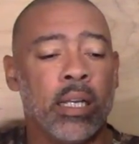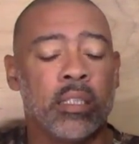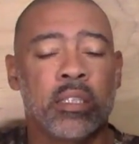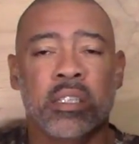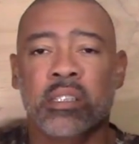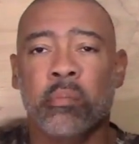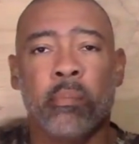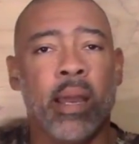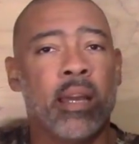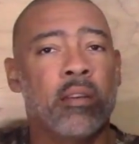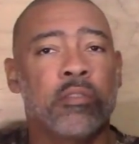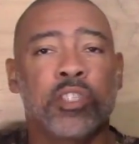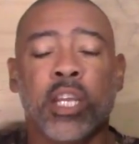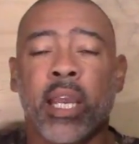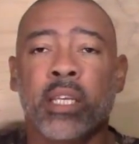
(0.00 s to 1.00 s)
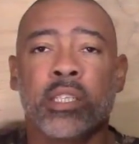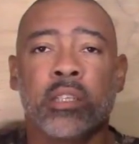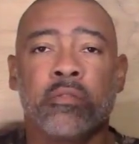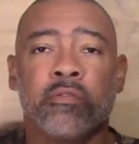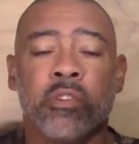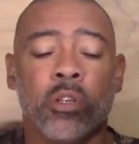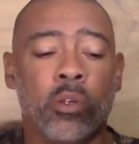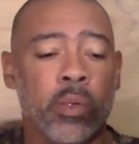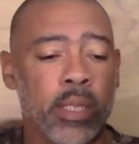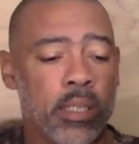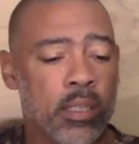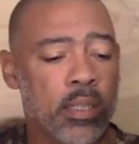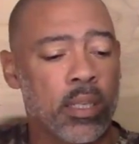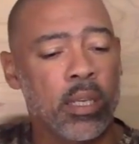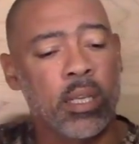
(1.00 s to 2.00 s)
Just a matter of changing
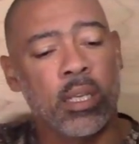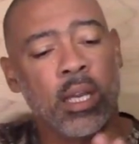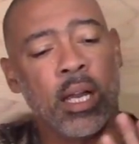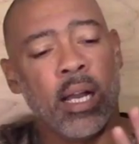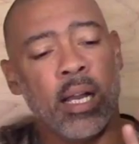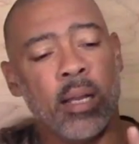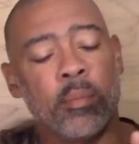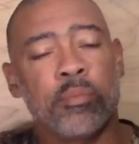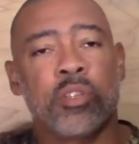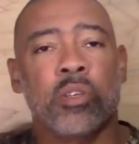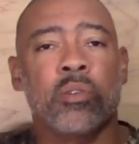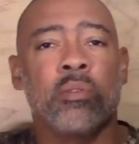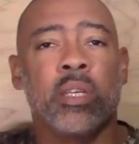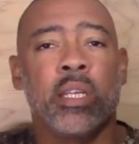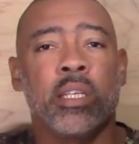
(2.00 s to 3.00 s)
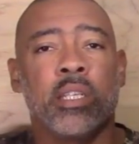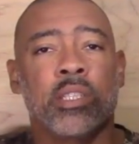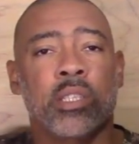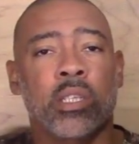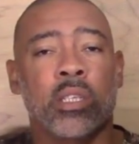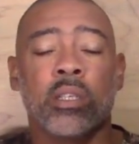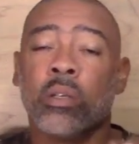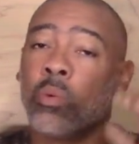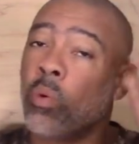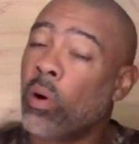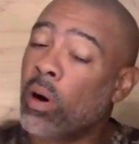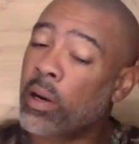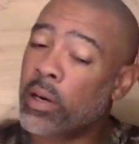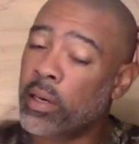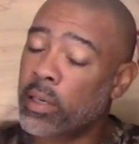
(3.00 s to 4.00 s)
fluids. So you need distilled
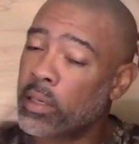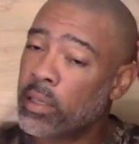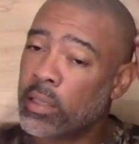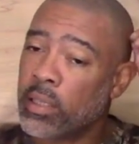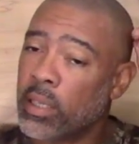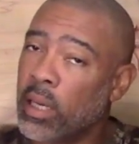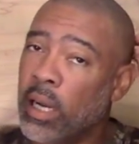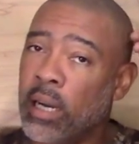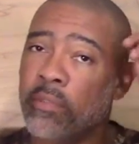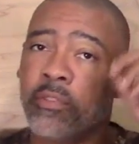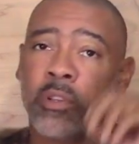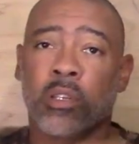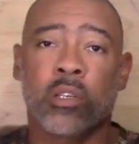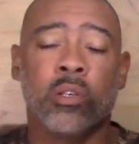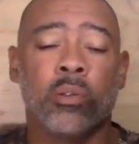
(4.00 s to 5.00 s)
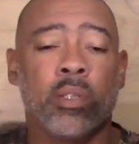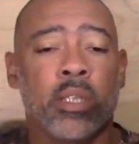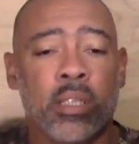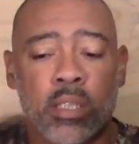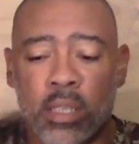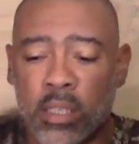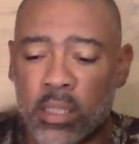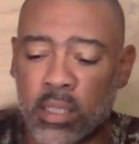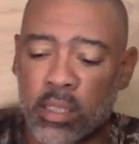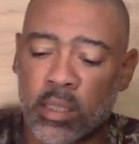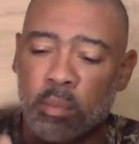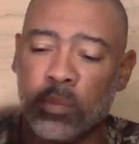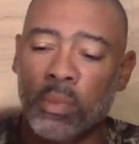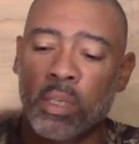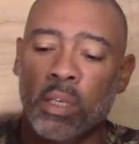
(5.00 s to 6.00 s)
water for the cooling
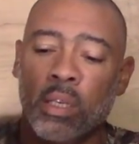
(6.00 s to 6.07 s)
system.